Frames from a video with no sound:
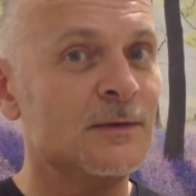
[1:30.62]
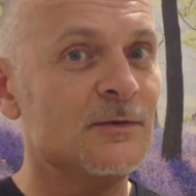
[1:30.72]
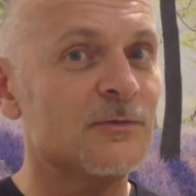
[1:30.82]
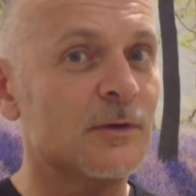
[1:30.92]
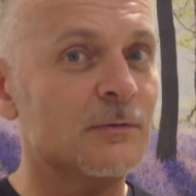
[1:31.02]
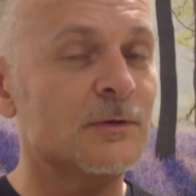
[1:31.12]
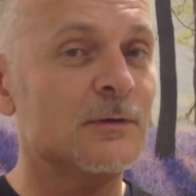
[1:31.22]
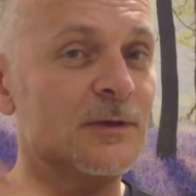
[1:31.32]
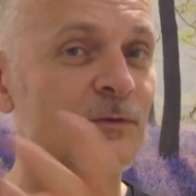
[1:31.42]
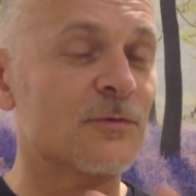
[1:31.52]
So, you
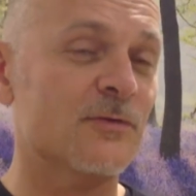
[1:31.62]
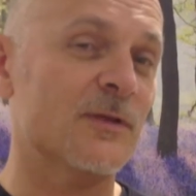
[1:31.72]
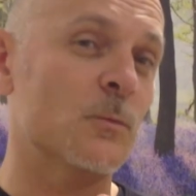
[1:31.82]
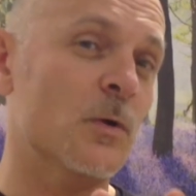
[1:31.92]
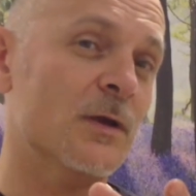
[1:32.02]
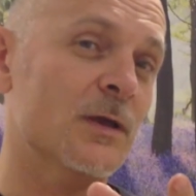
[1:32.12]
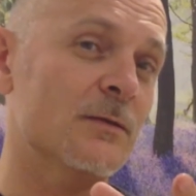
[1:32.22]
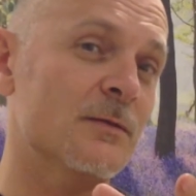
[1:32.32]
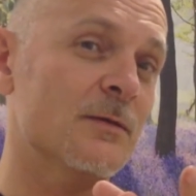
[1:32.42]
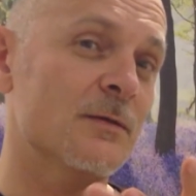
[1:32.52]
know, the interesting work
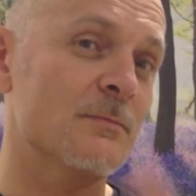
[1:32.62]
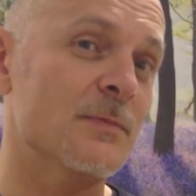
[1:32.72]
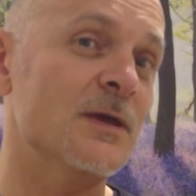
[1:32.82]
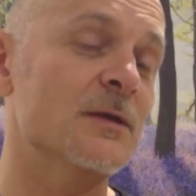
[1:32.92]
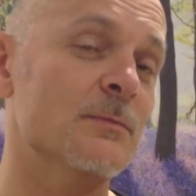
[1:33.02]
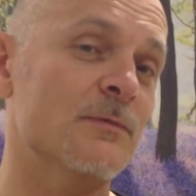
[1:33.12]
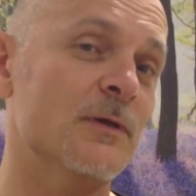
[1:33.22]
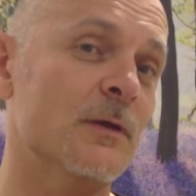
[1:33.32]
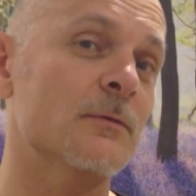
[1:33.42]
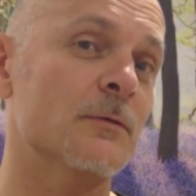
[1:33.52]
in the medium of the
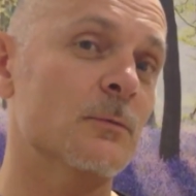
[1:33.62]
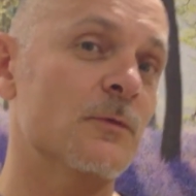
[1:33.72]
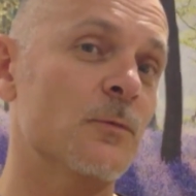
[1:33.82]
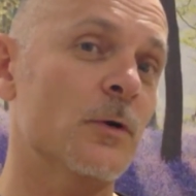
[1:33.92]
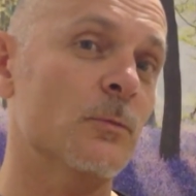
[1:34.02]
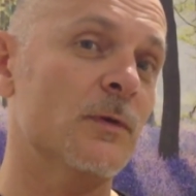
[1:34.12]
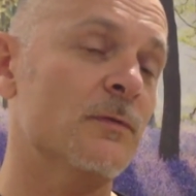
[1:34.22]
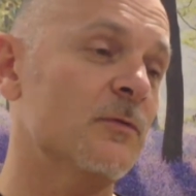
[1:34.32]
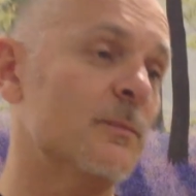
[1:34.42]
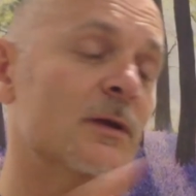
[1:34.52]
yoga that we've worked with
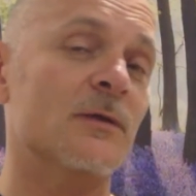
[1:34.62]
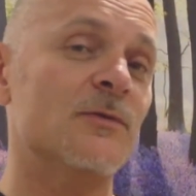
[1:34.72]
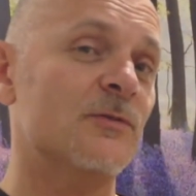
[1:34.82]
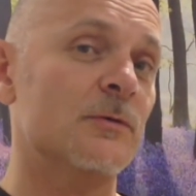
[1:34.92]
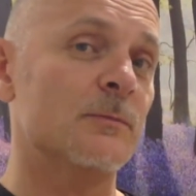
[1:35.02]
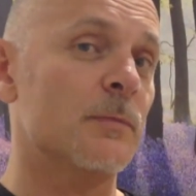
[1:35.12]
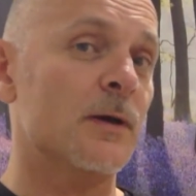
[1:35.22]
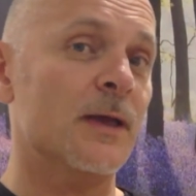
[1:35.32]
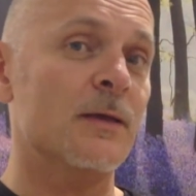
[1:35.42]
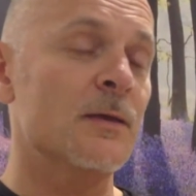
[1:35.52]
that's been understood
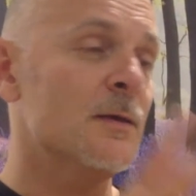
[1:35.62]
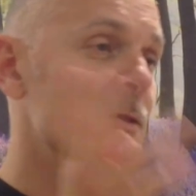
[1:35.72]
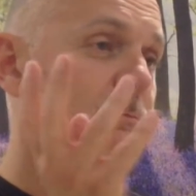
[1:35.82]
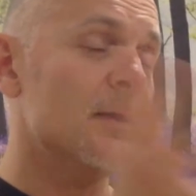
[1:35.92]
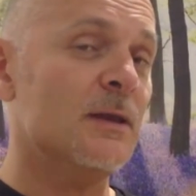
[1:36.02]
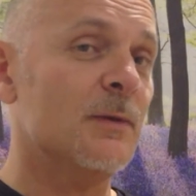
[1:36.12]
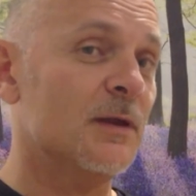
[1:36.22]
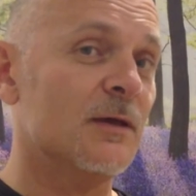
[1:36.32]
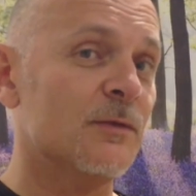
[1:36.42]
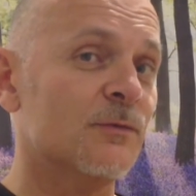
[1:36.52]
by many,
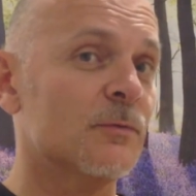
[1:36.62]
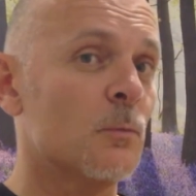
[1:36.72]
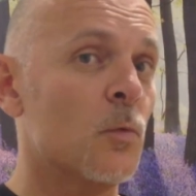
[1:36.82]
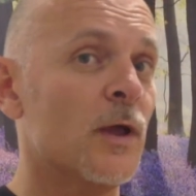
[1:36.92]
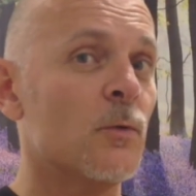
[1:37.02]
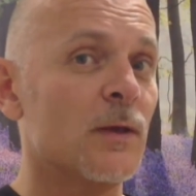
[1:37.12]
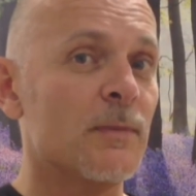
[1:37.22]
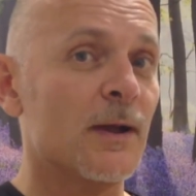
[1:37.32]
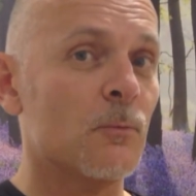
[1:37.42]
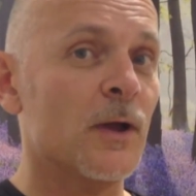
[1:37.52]
many others from way, way
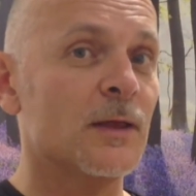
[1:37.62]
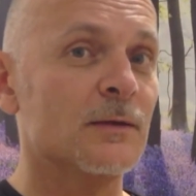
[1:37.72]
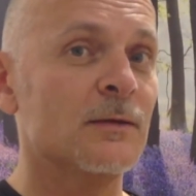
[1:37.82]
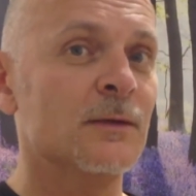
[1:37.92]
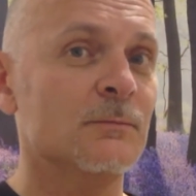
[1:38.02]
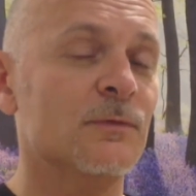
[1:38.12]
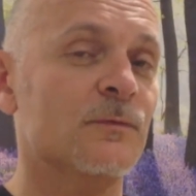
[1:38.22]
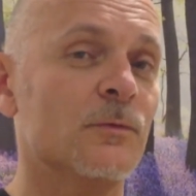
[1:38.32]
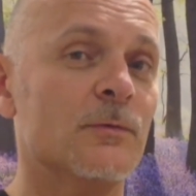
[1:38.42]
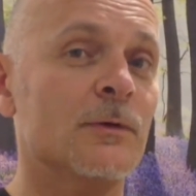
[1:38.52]
back when,
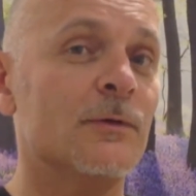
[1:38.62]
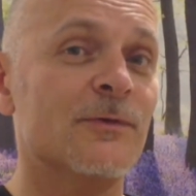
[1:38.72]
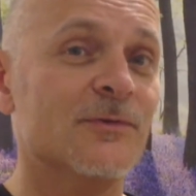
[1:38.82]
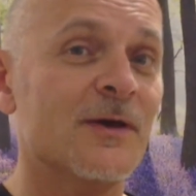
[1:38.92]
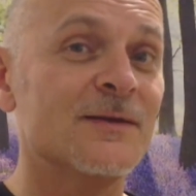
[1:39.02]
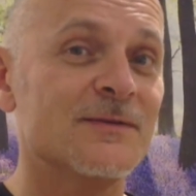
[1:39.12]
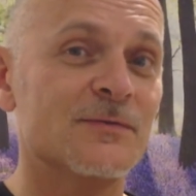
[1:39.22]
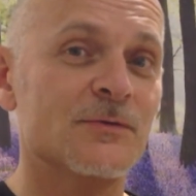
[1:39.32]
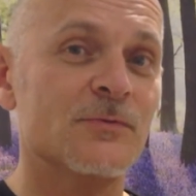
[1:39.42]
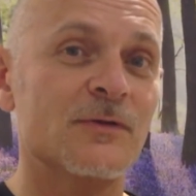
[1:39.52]
before a lot of the
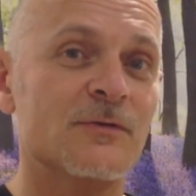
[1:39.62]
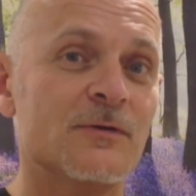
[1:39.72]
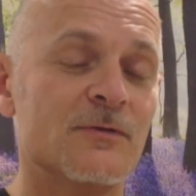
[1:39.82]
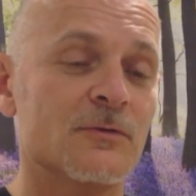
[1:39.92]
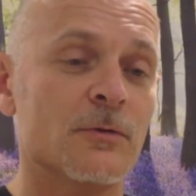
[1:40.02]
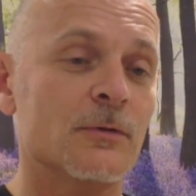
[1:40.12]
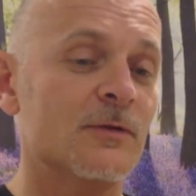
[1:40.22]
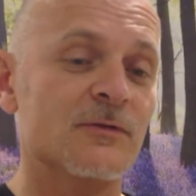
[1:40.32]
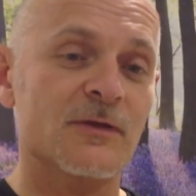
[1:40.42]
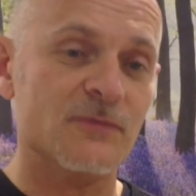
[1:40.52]
scientific research has gone on,
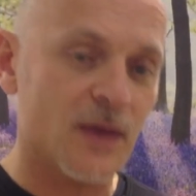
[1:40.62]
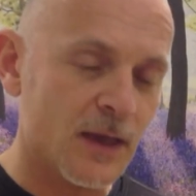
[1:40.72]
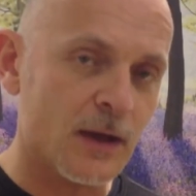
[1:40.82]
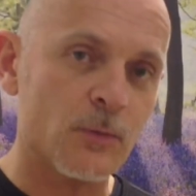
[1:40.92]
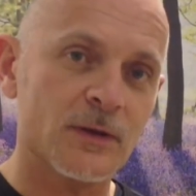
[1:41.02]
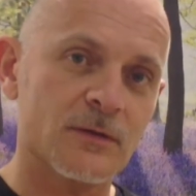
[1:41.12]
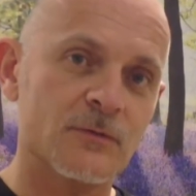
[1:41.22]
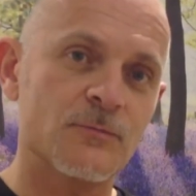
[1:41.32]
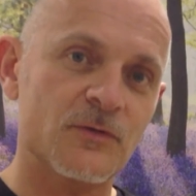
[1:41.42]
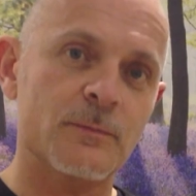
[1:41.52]
is how it
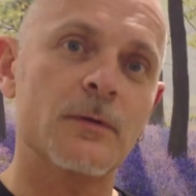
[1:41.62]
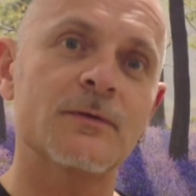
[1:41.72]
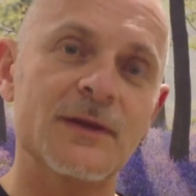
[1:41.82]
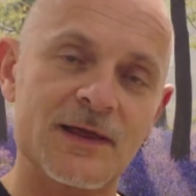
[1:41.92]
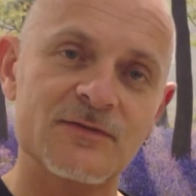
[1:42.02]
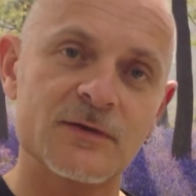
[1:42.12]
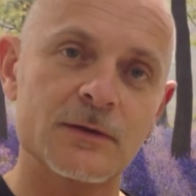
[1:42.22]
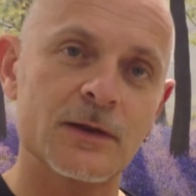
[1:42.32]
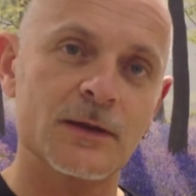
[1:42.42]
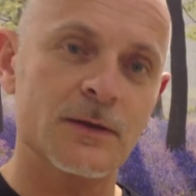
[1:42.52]
can respond
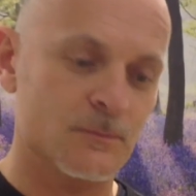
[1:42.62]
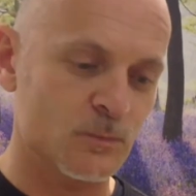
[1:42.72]
elastically.